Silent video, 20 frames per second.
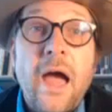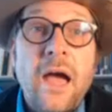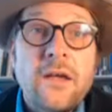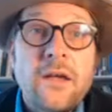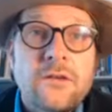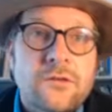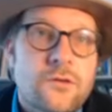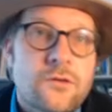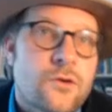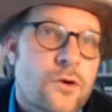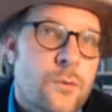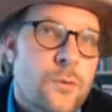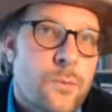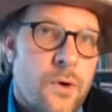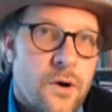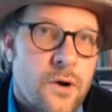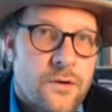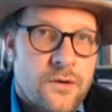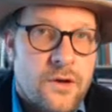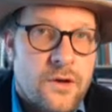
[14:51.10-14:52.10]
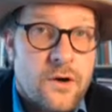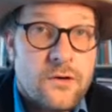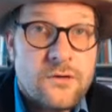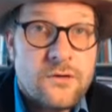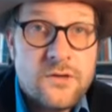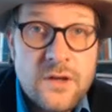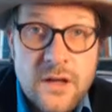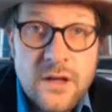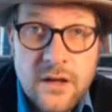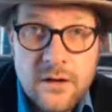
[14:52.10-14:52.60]
The last group are the
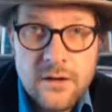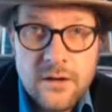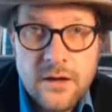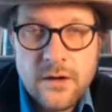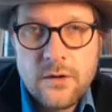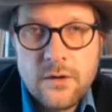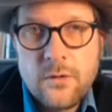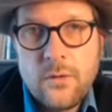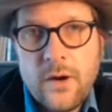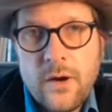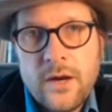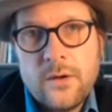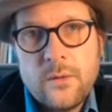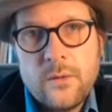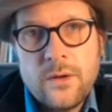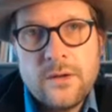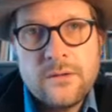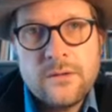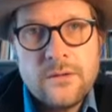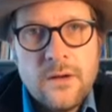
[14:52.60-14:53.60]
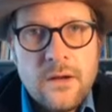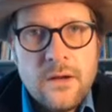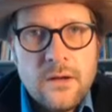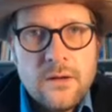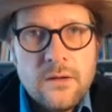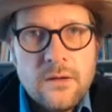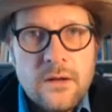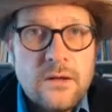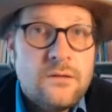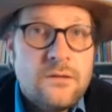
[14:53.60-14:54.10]
articulate crinoids.
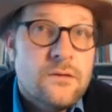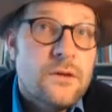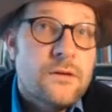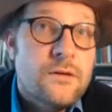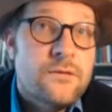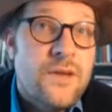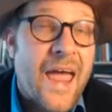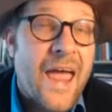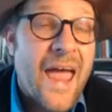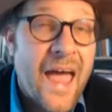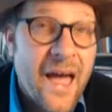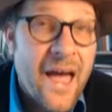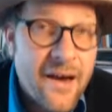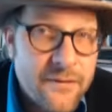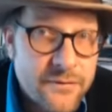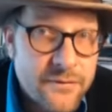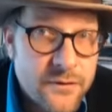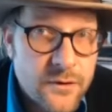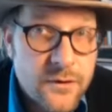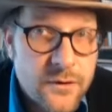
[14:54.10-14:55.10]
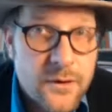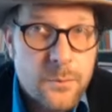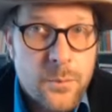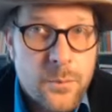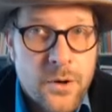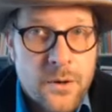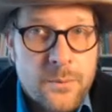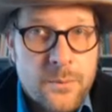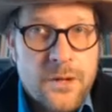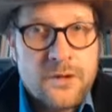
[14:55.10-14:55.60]
These lived after the
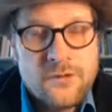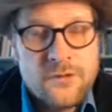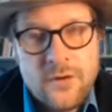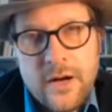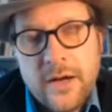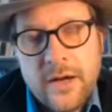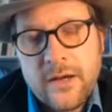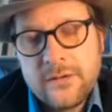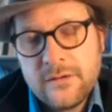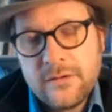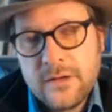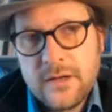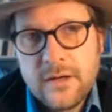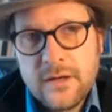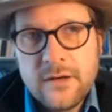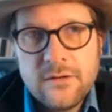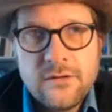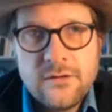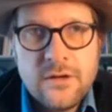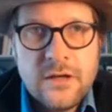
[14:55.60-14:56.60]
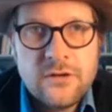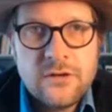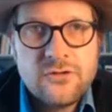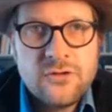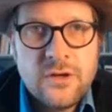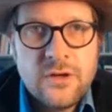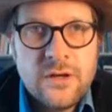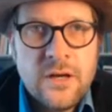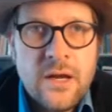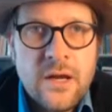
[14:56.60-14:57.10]
Permian-Triassic
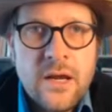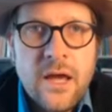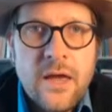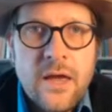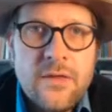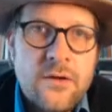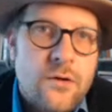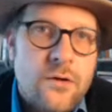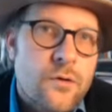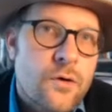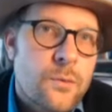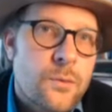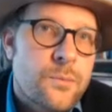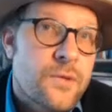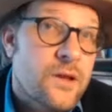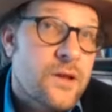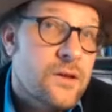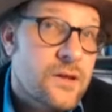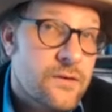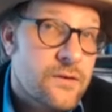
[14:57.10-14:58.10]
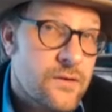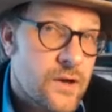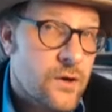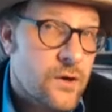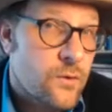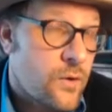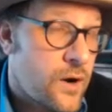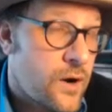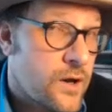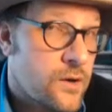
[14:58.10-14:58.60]
extinction and the group that
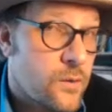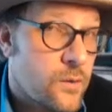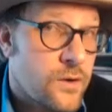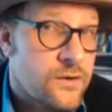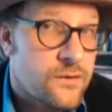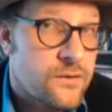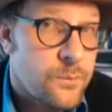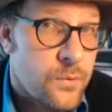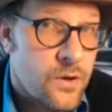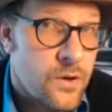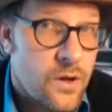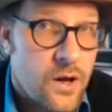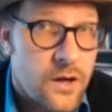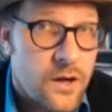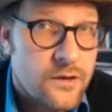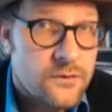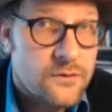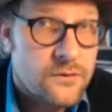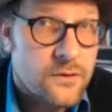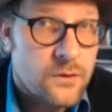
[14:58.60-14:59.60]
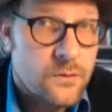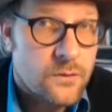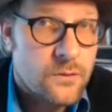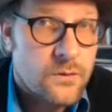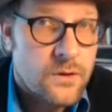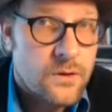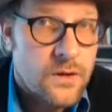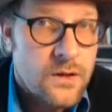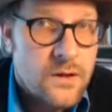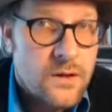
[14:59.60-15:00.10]
living crinoids belong
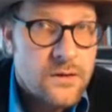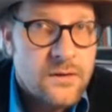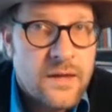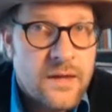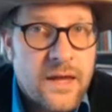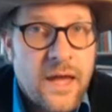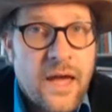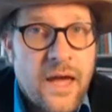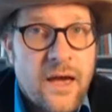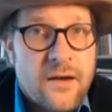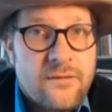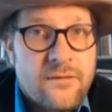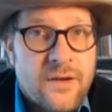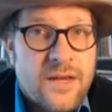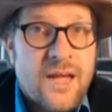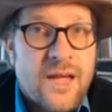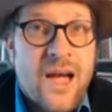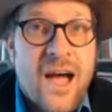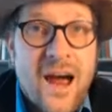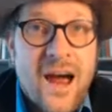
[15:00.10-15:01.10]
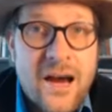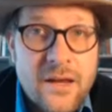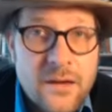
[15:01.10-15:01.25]
to. They have a